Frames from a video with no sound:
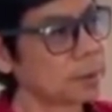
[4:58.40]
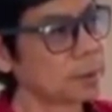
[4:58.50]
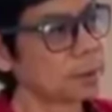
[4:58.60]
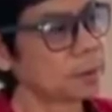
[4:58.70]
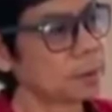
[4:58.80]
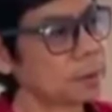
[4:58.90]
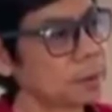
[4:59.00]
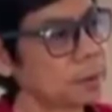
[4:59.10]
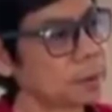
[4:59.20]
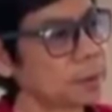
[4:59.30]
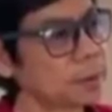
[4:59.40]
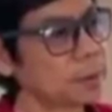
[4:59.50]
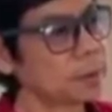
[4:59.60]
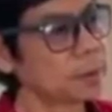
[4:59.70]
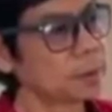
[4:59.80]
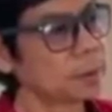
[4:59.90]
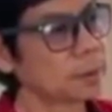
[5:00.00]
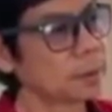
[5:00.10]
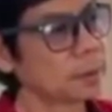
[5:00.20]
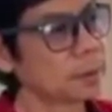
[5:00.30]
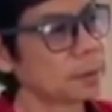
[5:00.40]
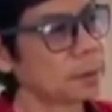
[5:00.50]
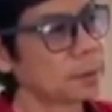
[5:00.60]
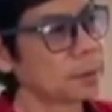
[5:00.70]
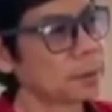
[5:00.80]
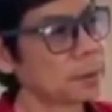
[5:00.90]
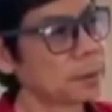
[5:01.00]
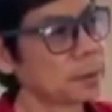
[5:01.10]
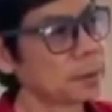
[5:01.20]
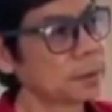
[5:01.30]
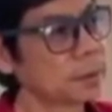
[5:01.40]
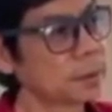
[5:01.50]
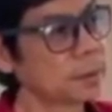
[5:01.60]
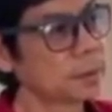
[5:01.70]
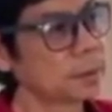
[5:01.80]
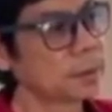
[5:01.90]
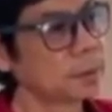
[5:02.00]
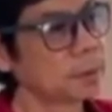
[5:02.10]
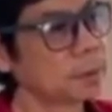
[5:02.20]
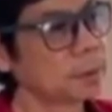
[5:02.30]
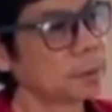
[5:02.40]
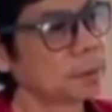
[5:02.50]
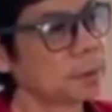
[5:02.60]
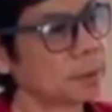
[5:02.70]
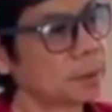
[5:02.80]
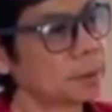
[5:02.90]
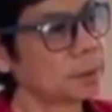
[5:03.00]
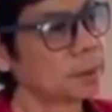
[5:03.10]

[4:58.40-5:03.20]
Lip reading: (not speaking)